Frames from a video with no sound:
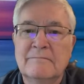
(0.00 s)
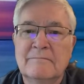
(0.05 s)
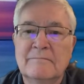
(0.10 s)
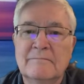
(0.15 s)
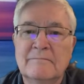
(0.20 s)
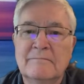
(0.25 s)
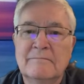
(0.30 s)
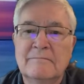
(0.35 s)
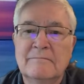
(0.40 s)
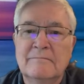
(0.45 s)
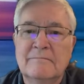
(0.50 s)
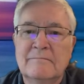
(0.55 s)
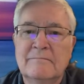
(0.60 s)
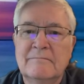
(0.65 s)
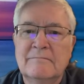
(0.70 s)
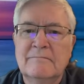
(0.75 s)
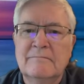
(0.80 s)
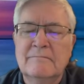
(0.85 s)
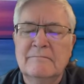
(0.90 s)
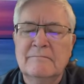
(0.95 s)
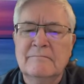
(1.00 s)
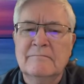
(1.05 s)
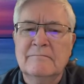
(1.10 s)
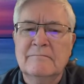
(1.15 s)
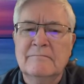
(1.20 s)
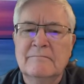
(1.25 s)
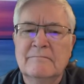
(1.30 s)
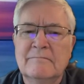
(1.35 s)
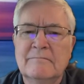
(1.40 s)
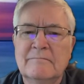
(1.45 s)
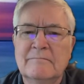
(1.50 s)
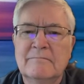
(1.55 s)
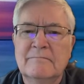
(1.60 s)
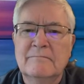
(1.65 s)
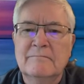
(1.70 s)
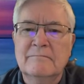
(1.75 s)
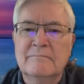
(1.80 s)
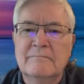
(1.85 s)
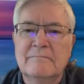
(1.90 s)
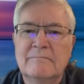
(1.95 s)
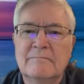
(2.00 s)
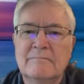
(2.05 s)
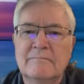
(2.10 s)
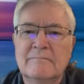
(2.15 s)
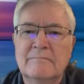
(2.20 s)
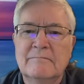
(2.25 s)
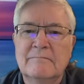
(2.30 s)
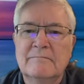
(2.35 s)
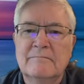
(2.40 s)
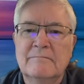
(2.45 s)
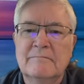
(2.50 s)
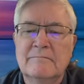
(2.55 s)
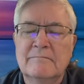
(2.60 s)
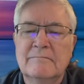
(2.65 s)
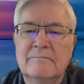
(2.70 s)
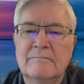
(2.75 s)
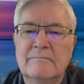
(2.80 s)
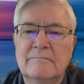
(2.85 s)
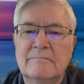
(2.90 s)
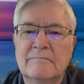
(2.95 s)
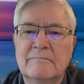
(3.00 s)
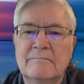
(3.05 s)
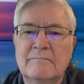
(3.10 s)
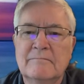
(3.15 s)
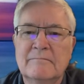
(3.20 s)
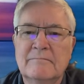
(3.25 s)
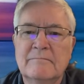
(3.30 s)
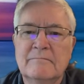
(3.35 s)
[no speech]